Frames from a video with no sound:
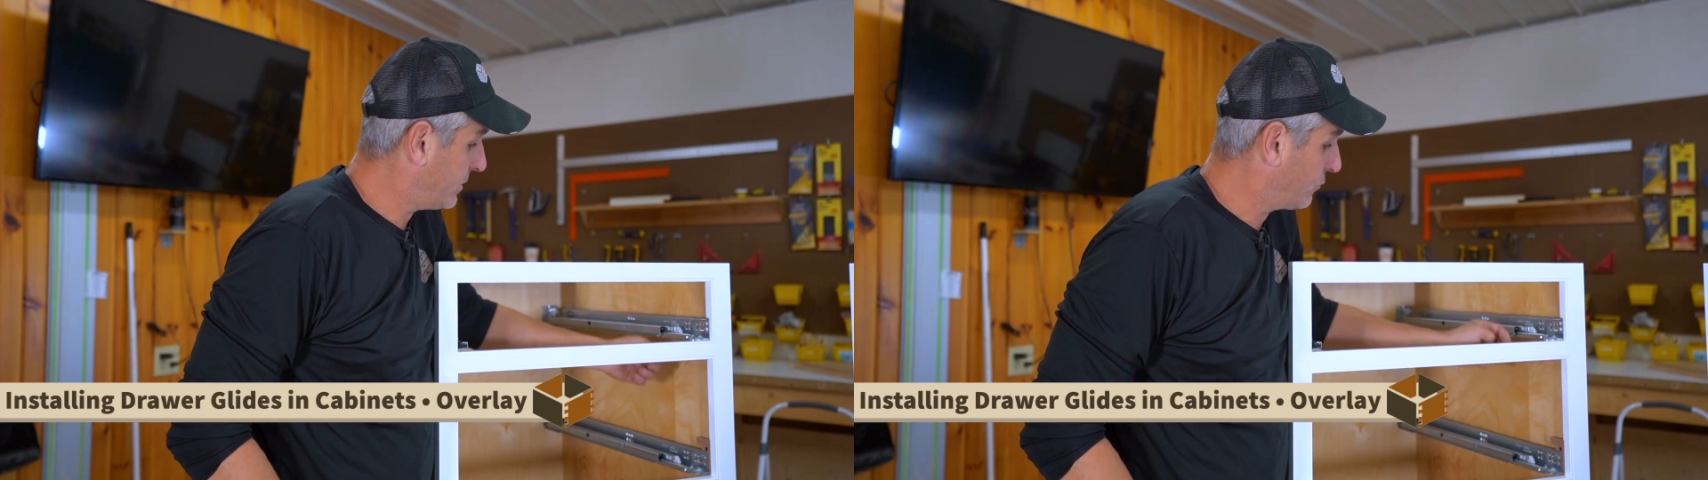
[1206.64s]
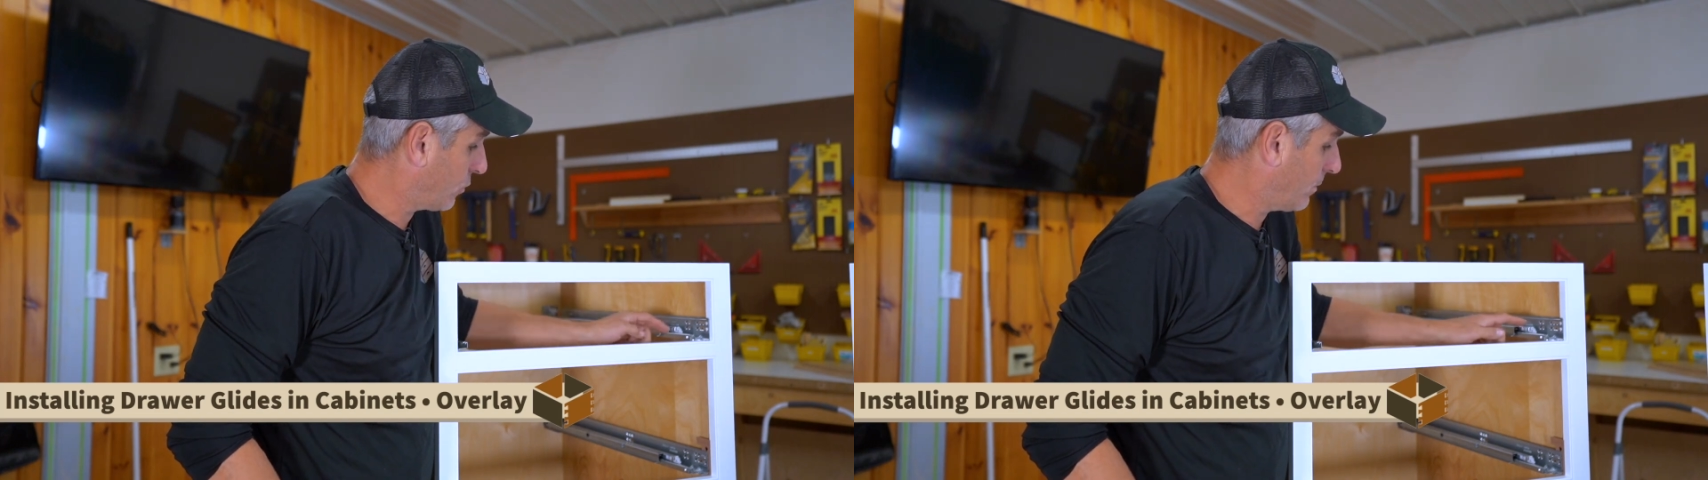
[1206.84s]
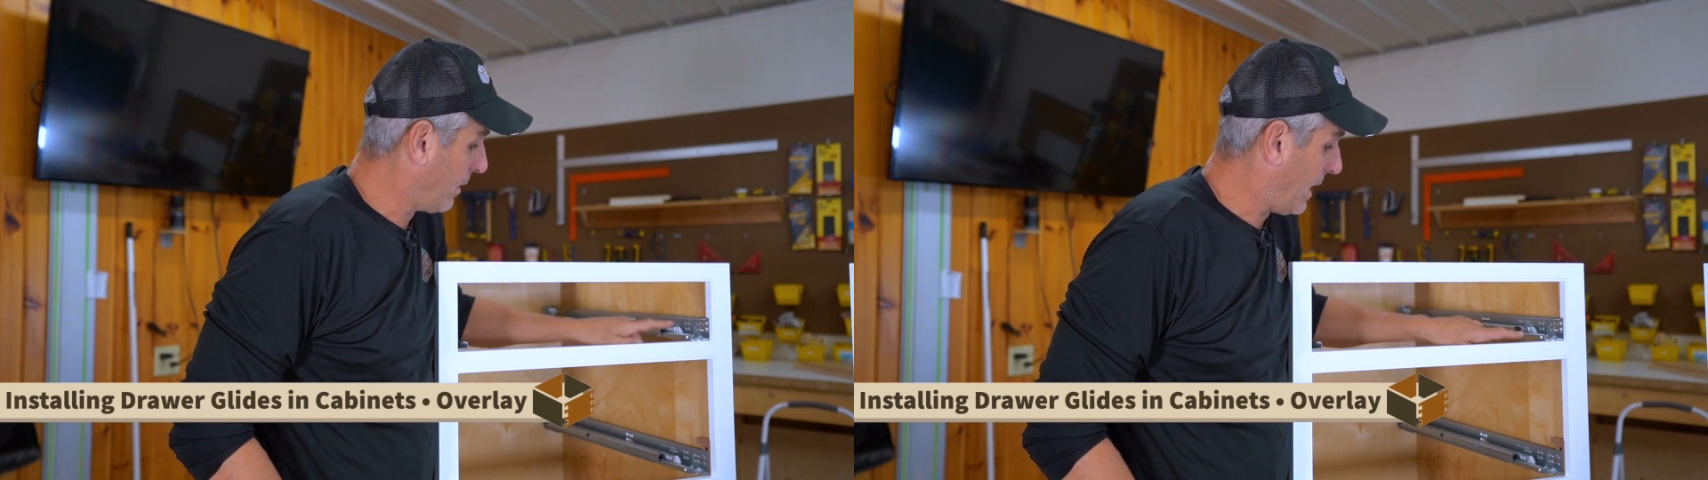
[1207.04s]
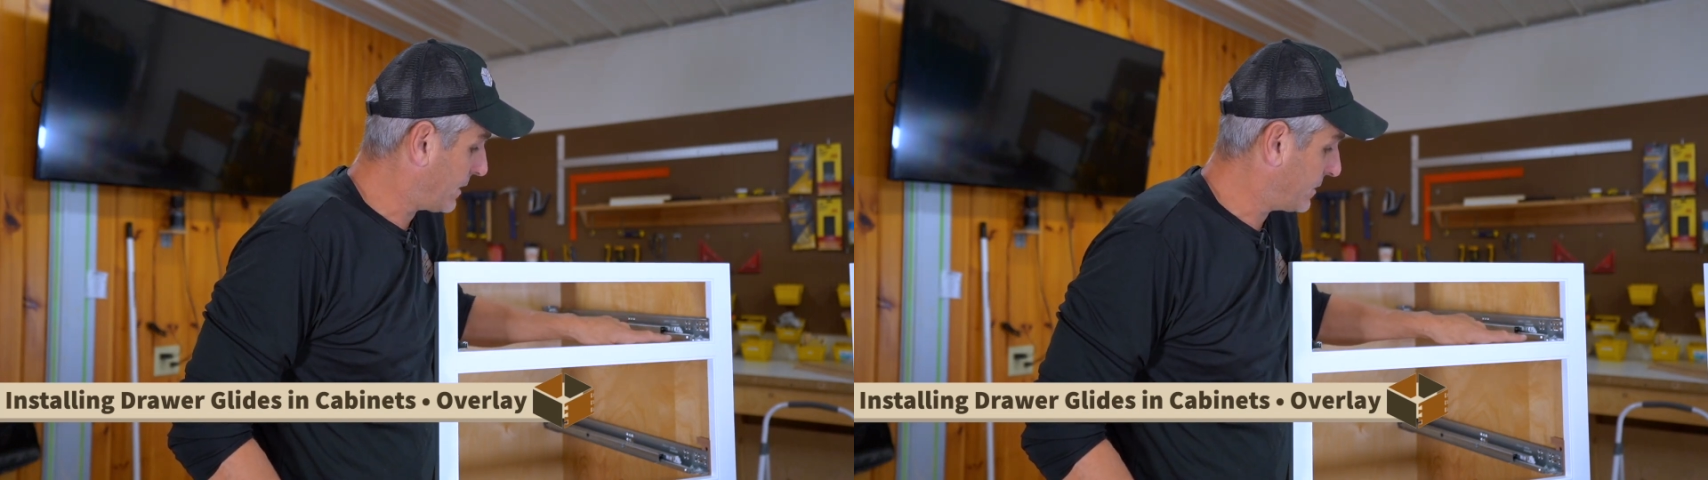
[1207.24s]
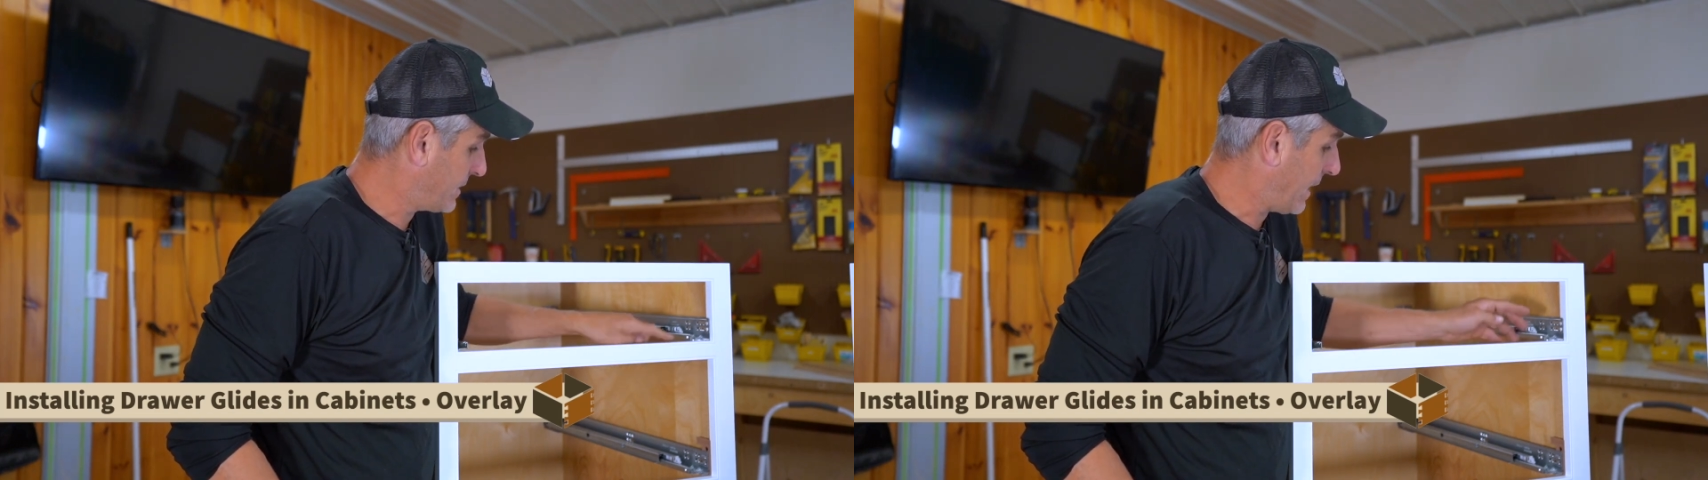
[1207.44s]
the drawer
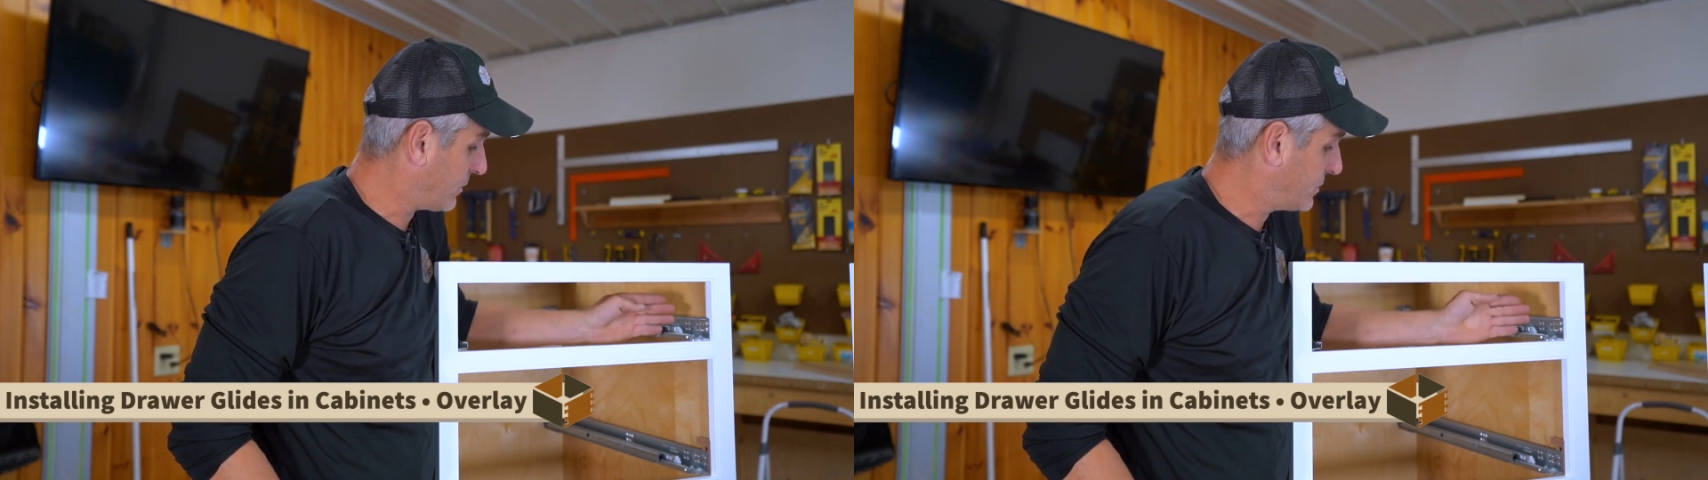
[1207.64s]
box is now